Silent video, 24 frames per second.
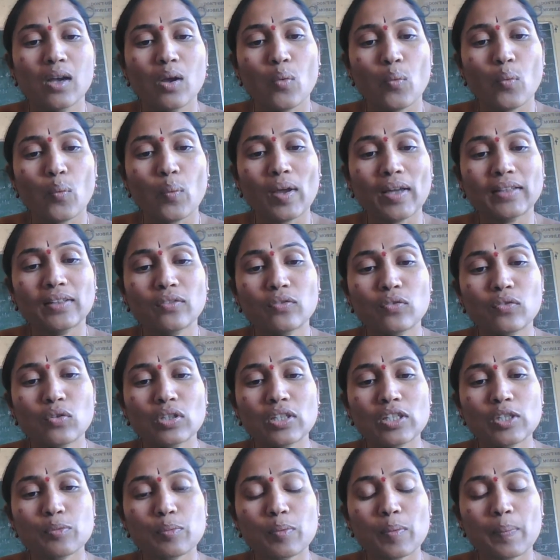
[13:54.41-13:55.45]
Where the food
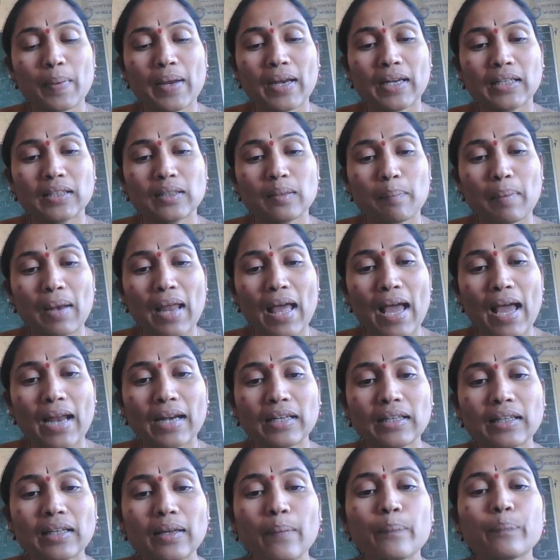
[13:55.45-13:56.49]
is prepared in the plant?